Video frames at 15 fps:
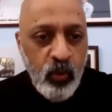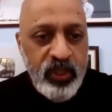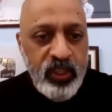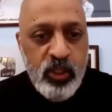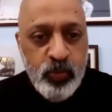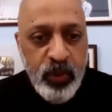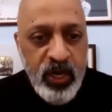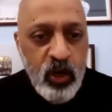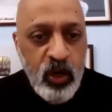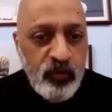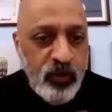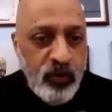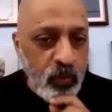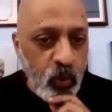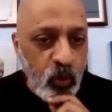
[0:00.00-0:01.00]
When the speed
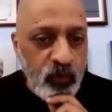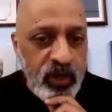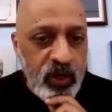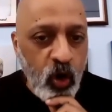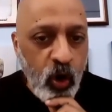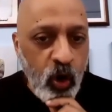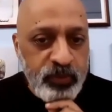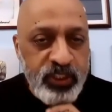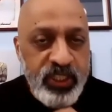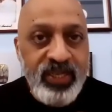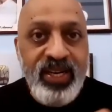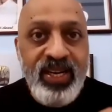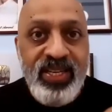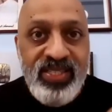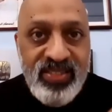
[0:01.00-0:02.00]
of a moving
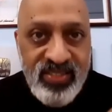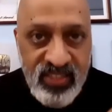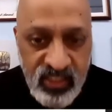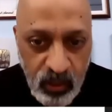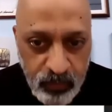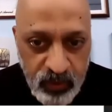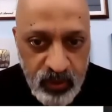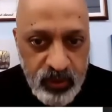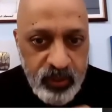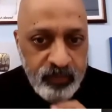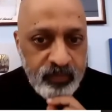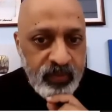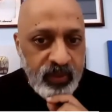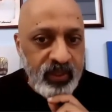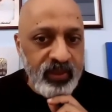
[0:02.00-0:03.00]
object is doubled,
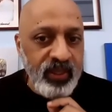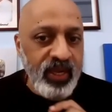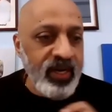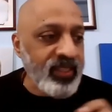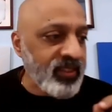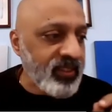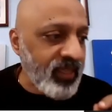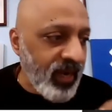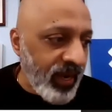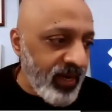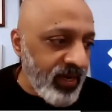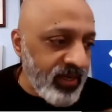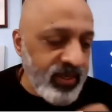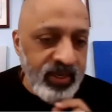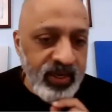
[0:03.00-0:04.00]
then its
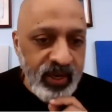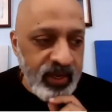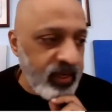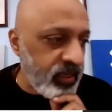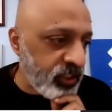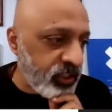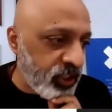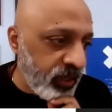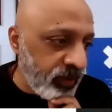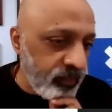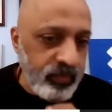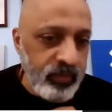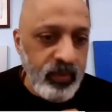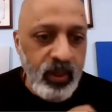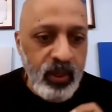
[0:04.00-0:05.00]
kinetic
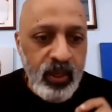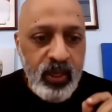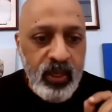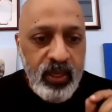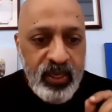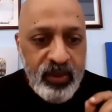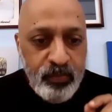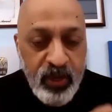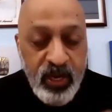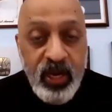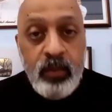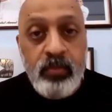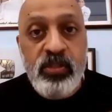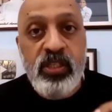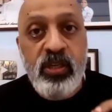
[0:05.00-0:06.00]
energy
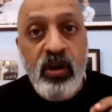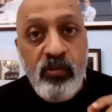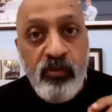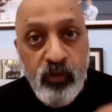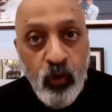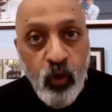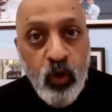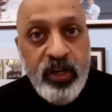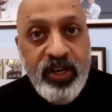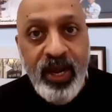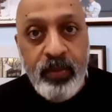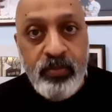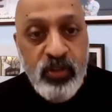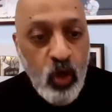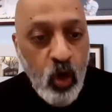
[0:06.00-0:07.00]
becomes 4
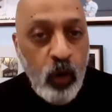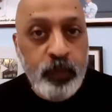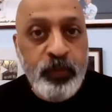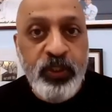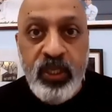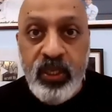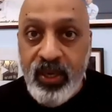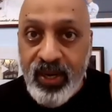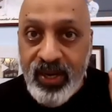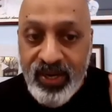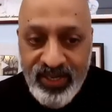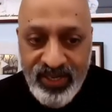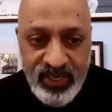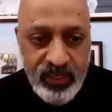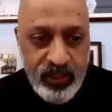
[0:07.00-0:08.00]
times option
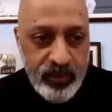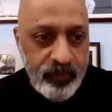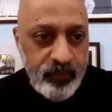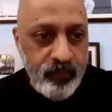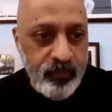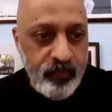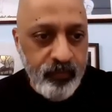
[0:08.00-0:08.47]
D.